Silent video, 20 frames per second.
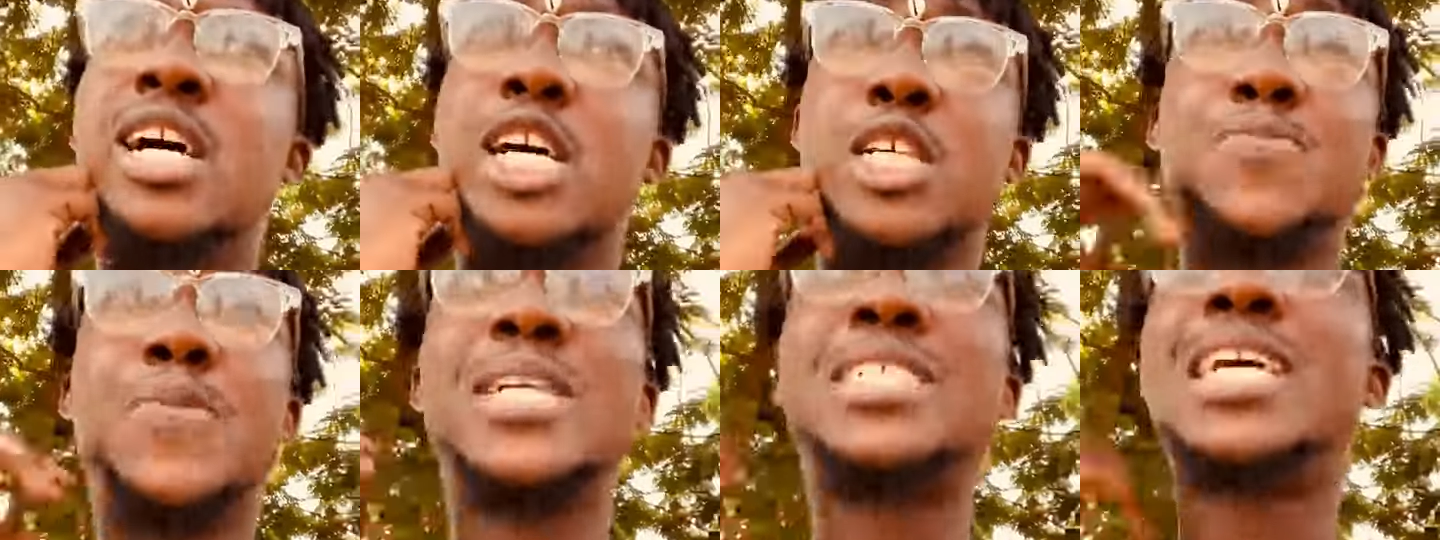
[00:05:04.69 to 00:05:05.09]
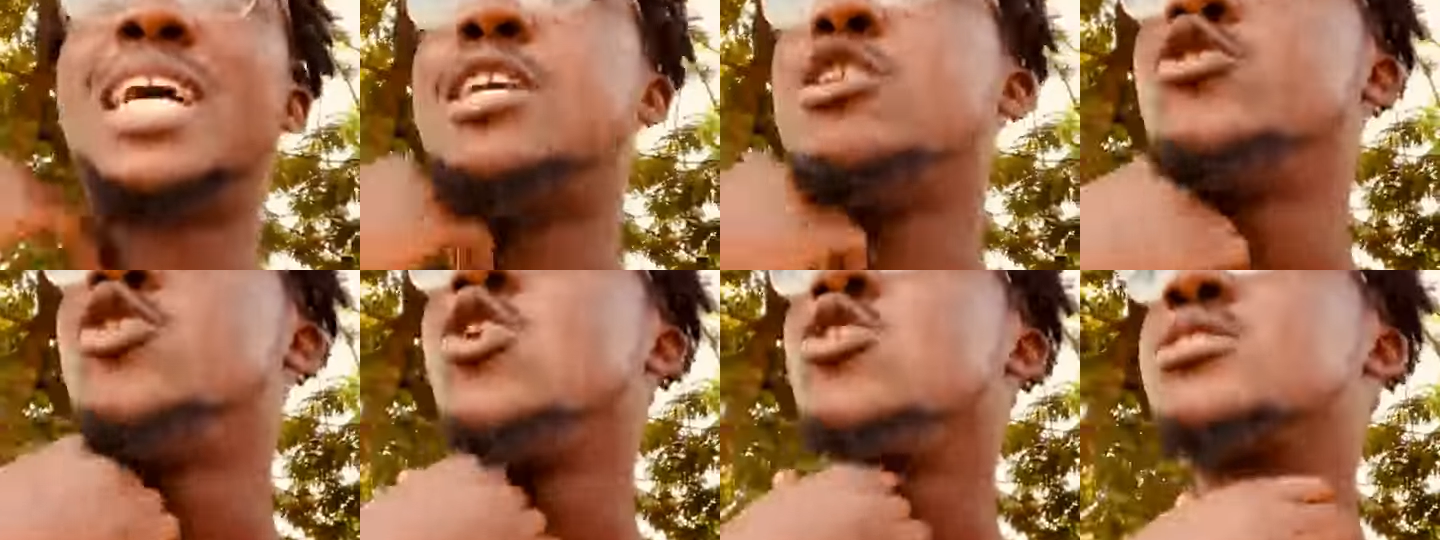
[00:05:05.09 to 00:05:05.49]

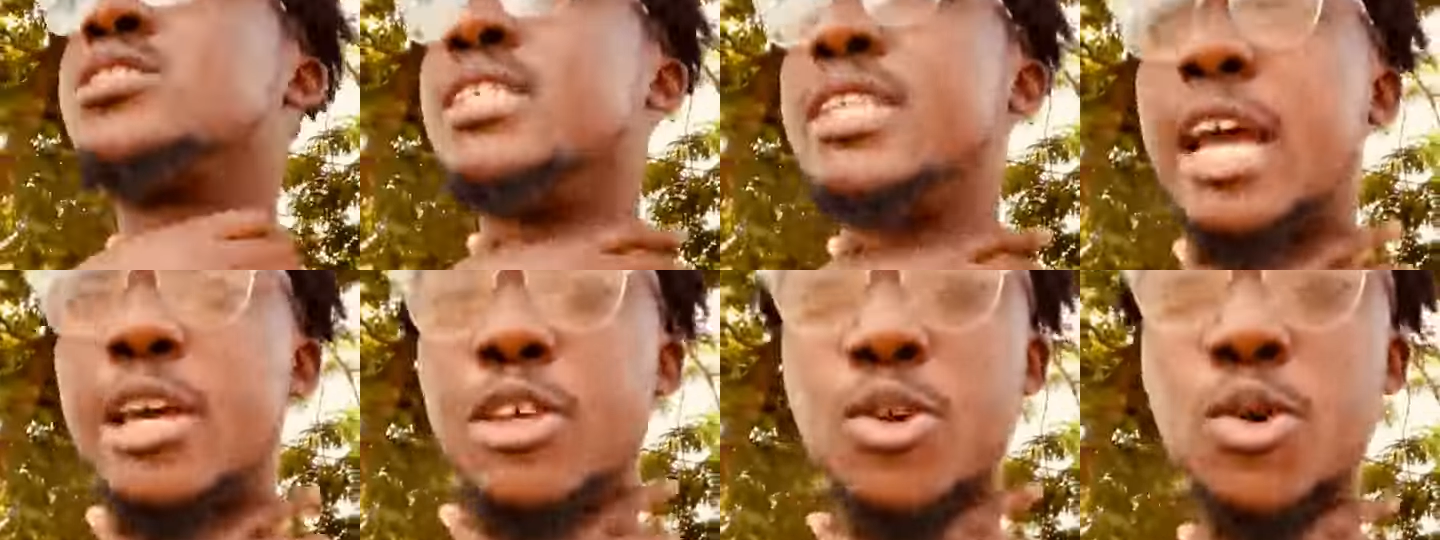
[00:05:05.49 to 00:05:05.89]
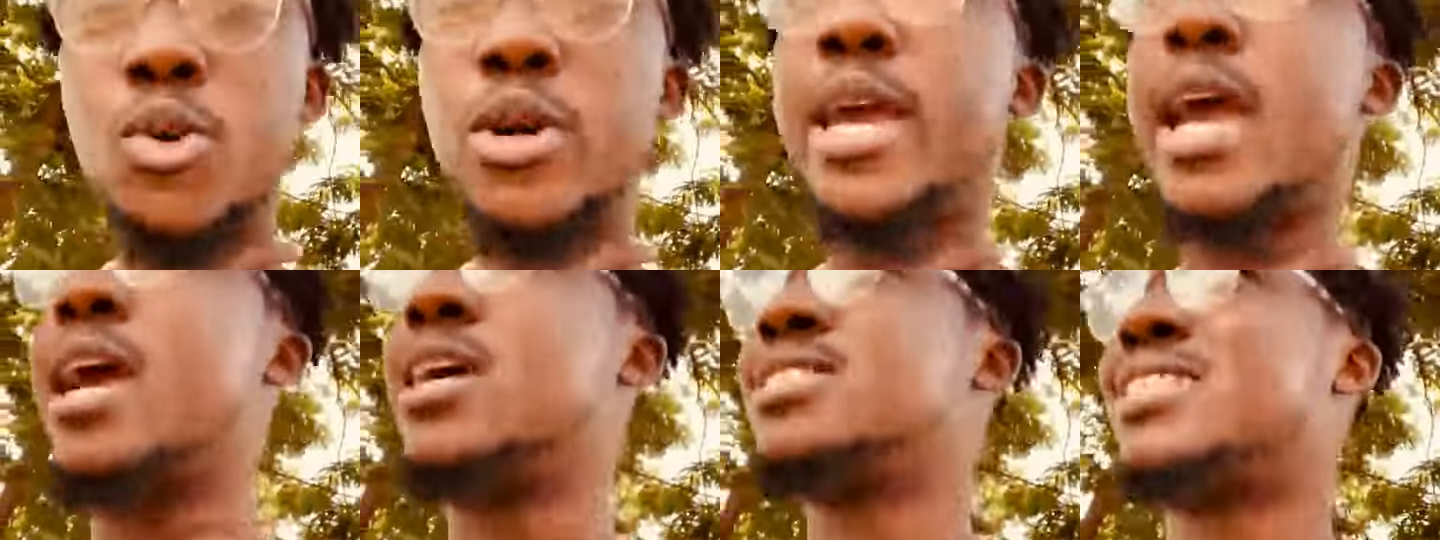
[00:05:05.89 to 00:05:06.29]
especially those in the
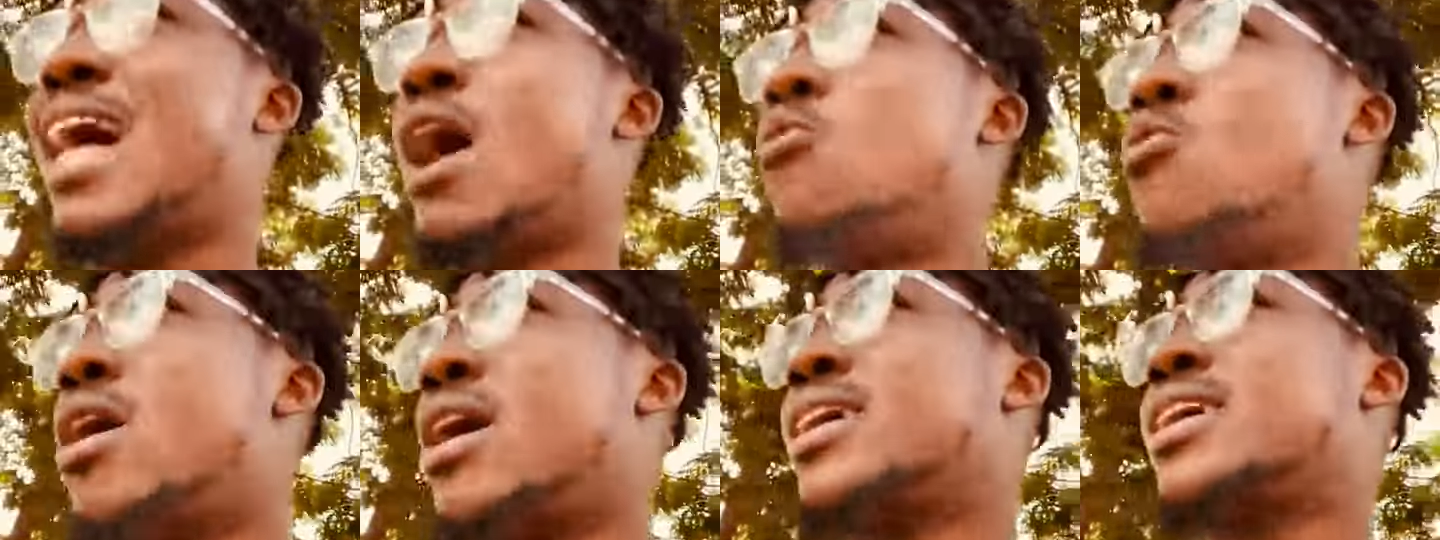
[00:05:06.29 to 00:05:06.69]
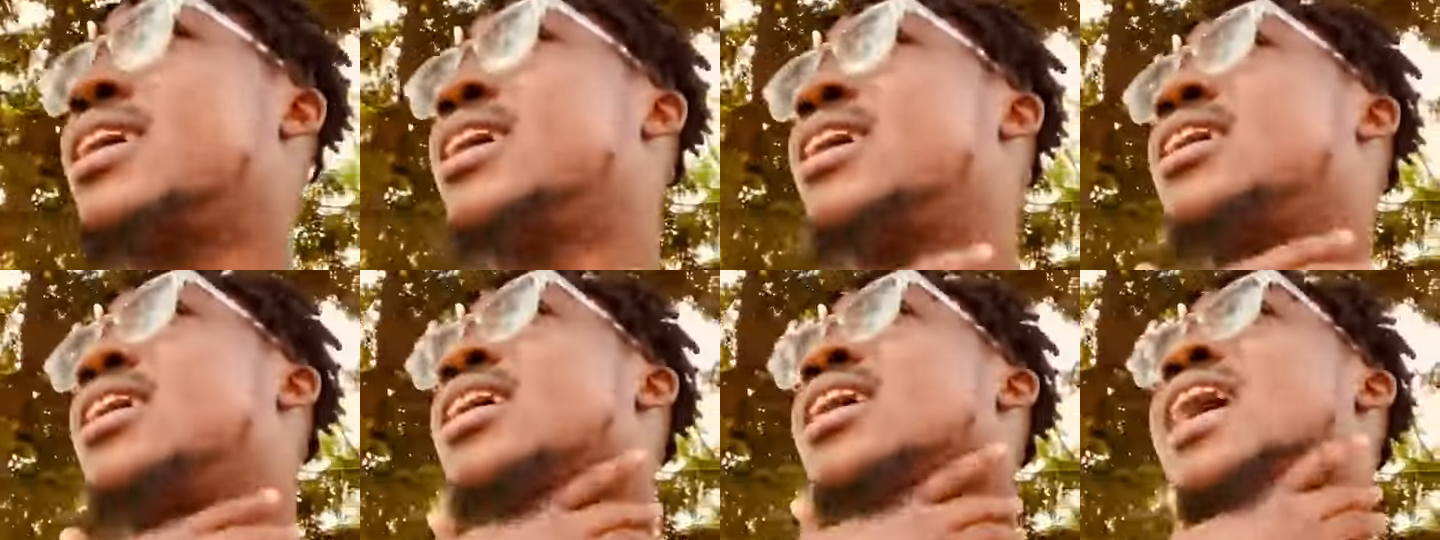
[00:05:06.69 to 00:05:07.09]
UKs that work,
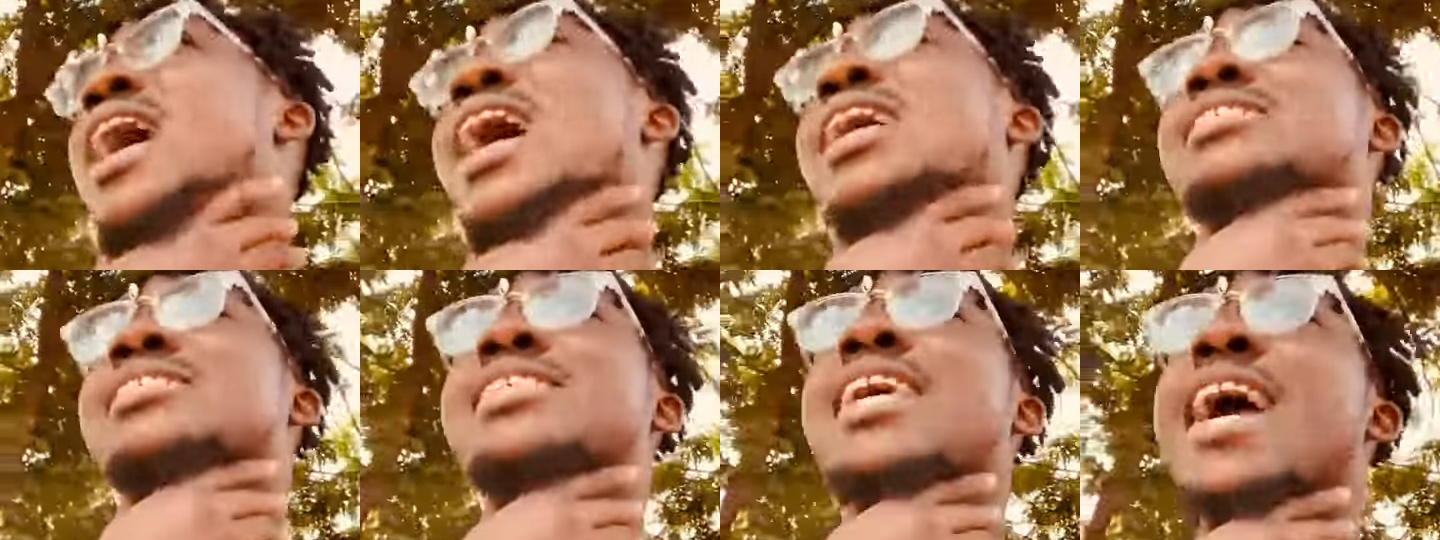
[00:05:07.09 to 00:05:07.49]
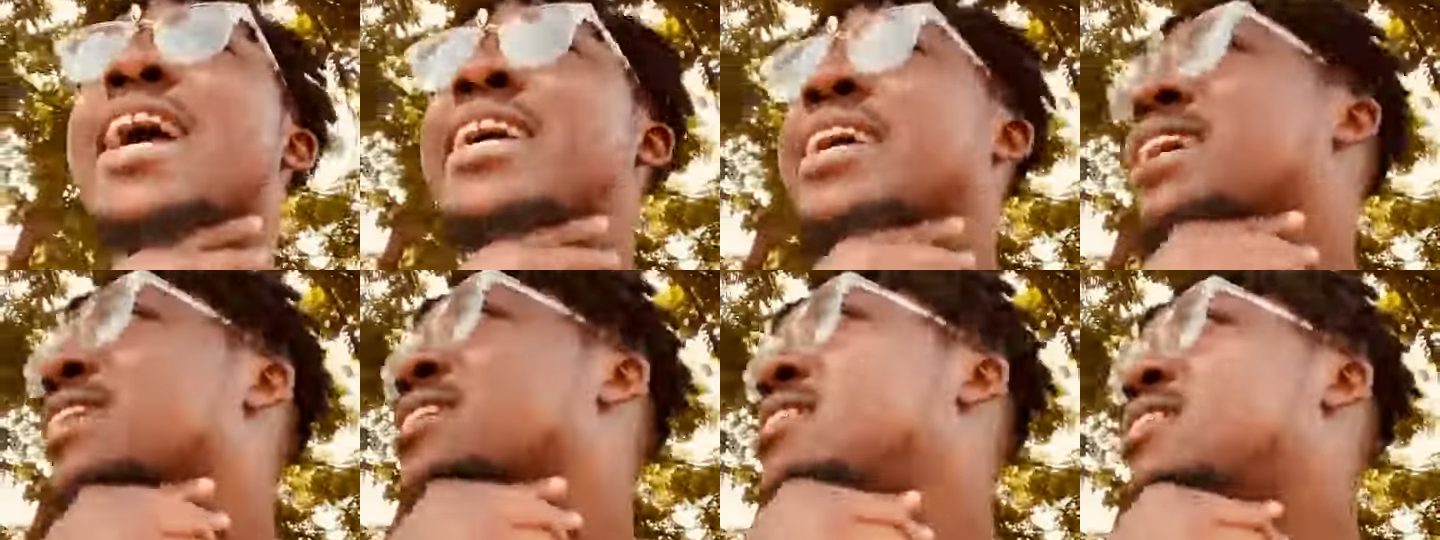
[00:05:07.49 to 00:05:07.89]
are
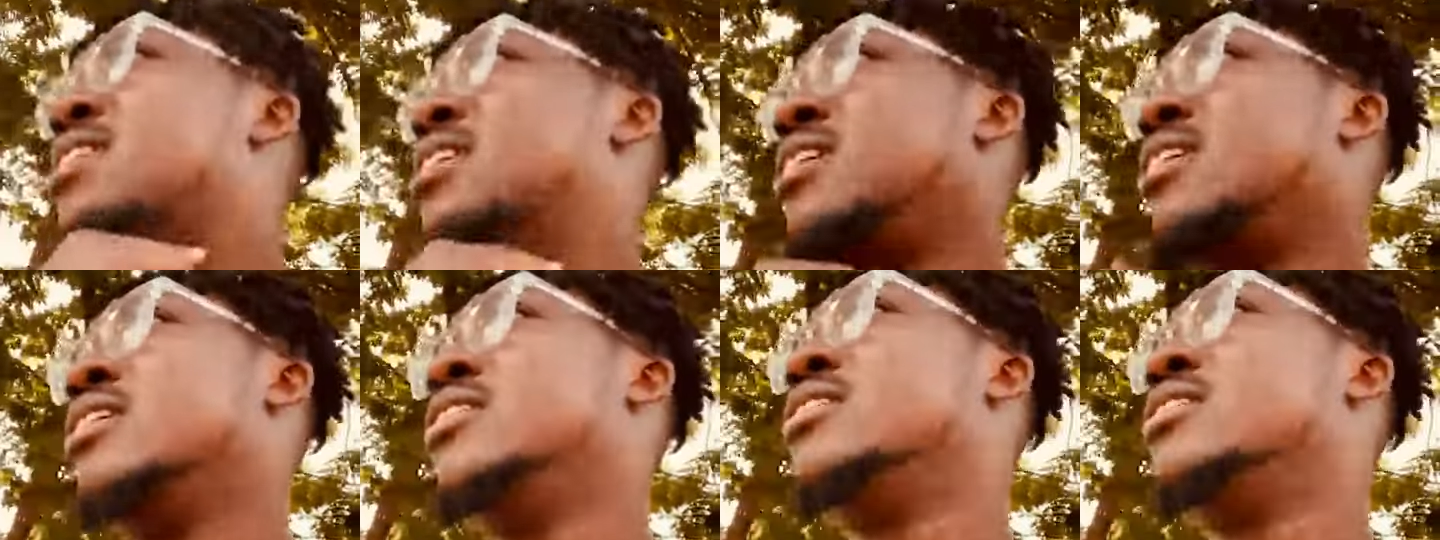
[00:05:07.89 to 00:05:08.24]
saying